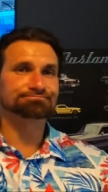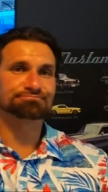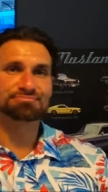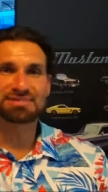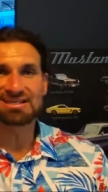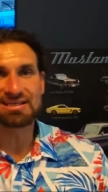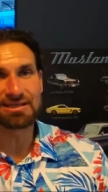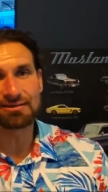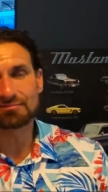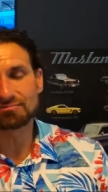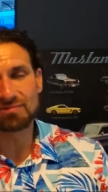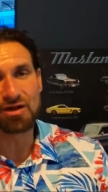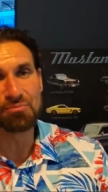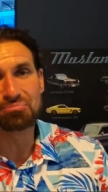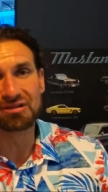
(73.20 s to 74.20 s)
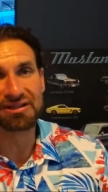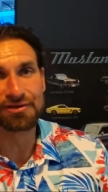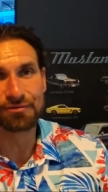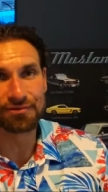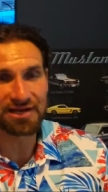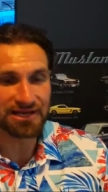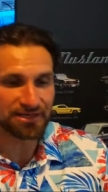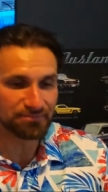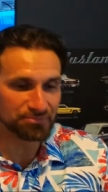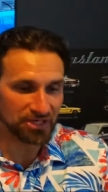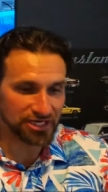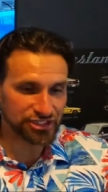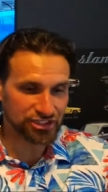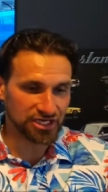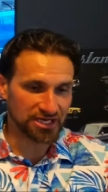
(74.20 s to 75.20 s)
being obliterated
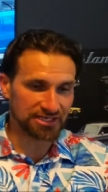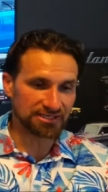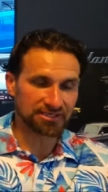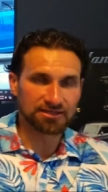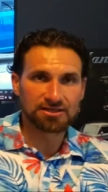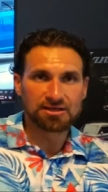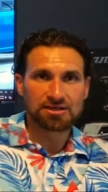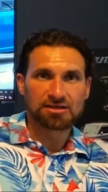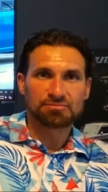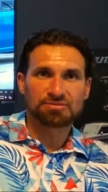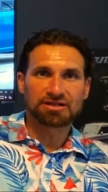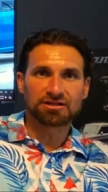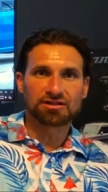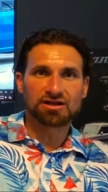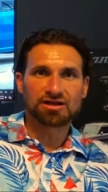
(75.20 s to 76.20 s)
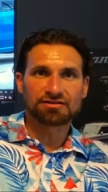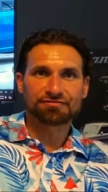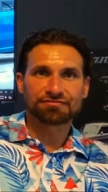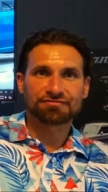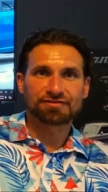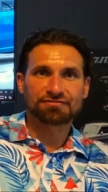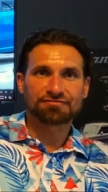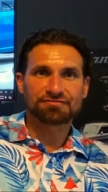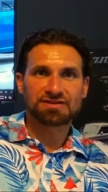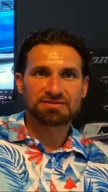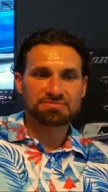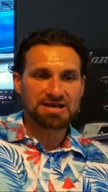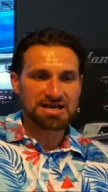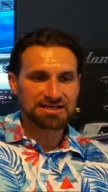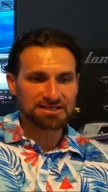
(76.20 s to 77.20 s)
by China. But a lot of
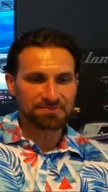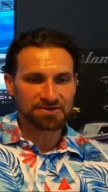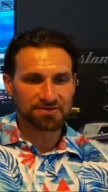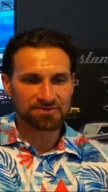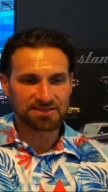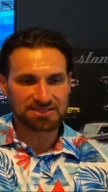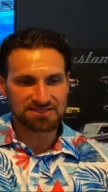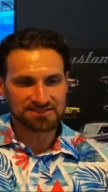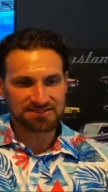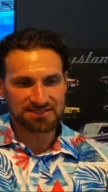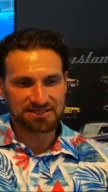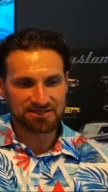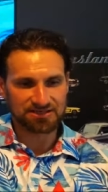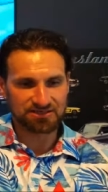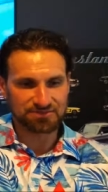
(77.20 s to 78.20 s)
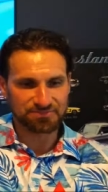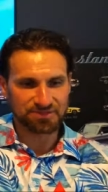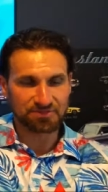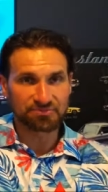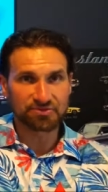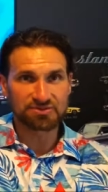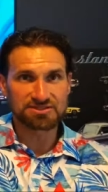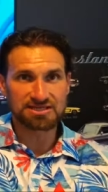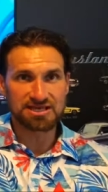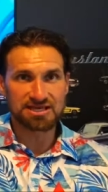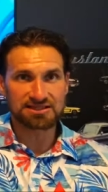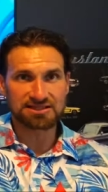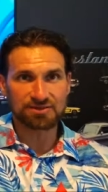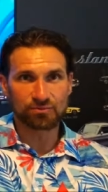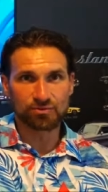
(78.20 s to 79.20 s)
feedback about this here, people
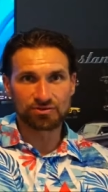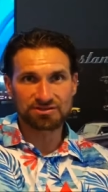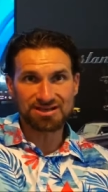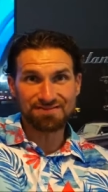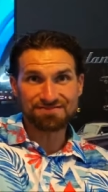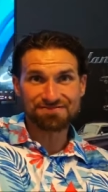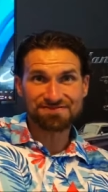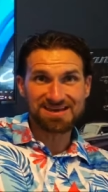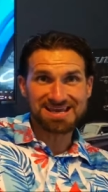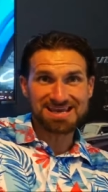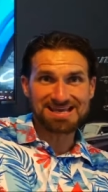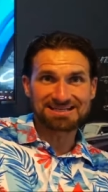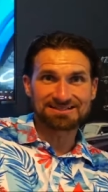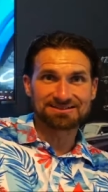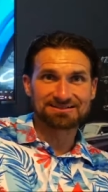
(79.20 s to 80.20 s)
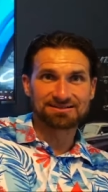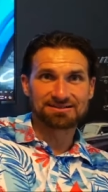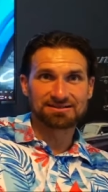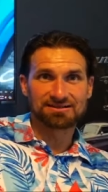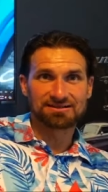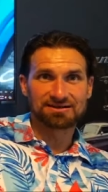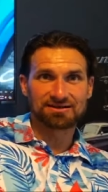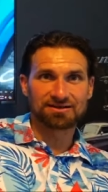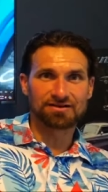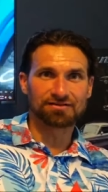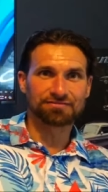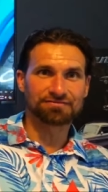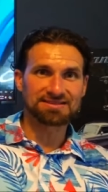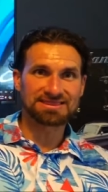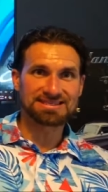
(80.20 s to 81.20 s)
saying they weren't a fan
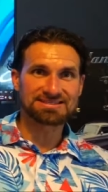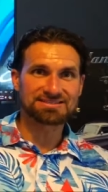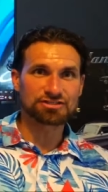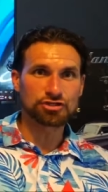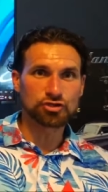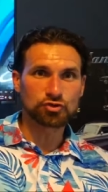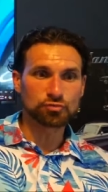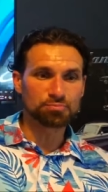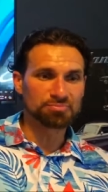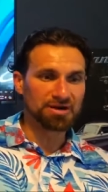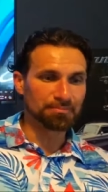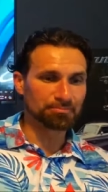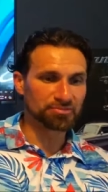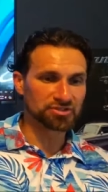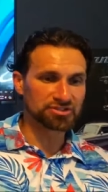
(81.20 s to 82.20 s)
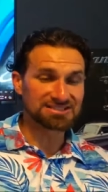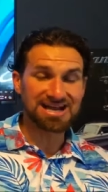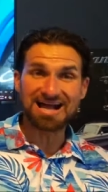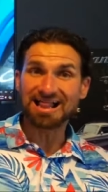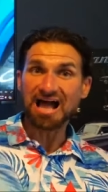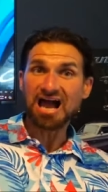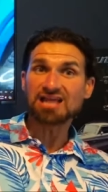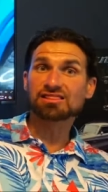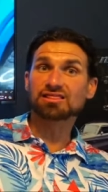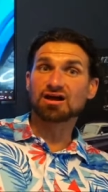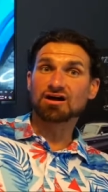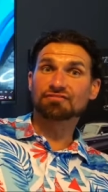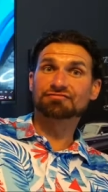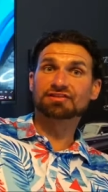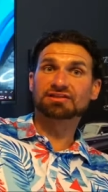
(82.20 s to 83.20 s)
of this new bumper style. I
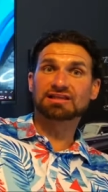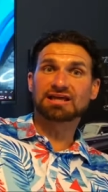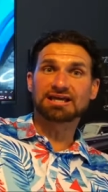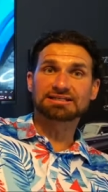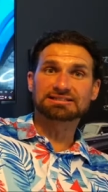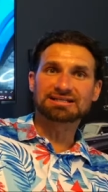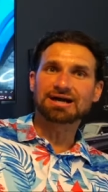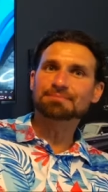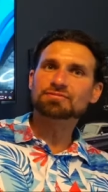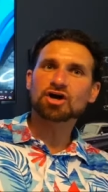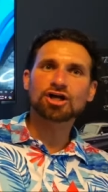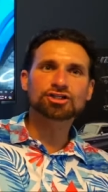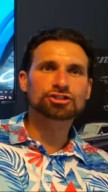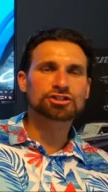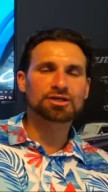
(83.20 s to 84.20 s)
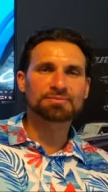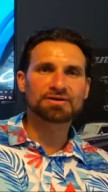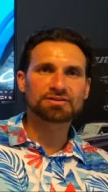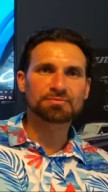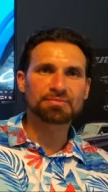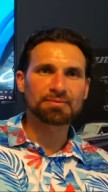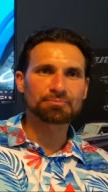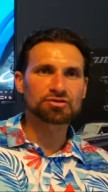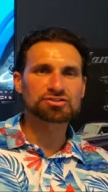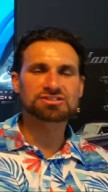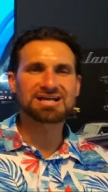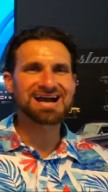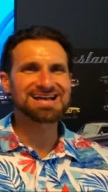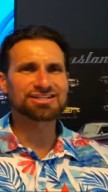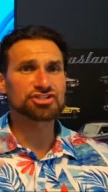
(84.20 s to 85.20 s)
love the light. I'm not sure about the bumper
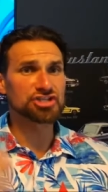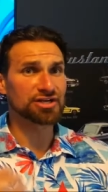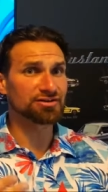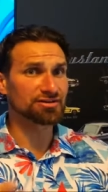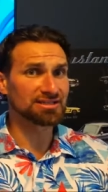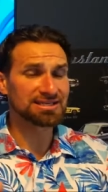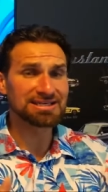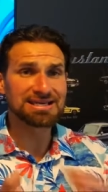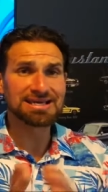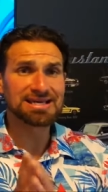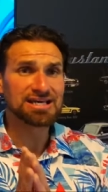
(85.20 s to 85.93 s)
style generally.